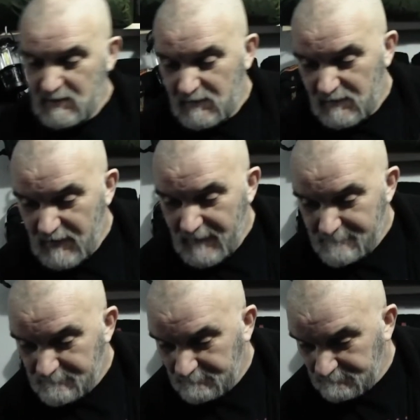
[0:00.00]
Yeah.
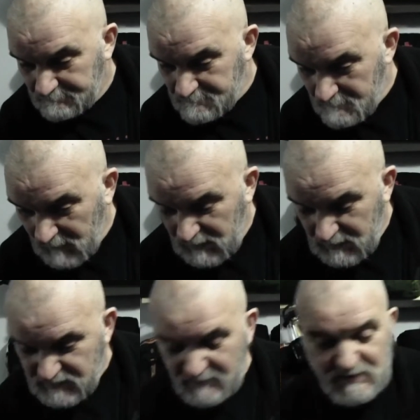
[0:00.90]

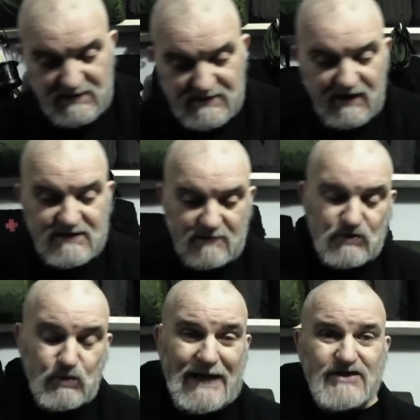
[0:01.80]
Some of these items
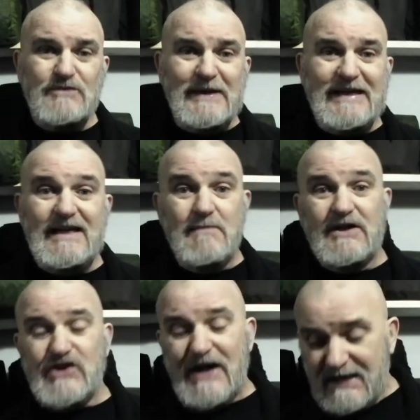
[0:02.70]
will actually be in my
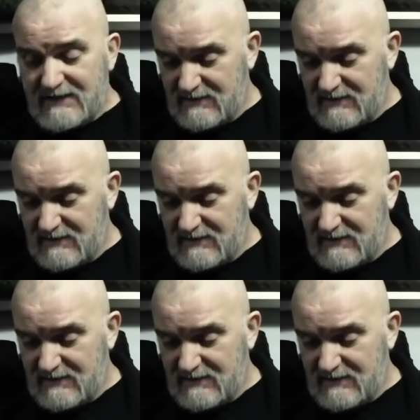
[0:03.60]
jacket.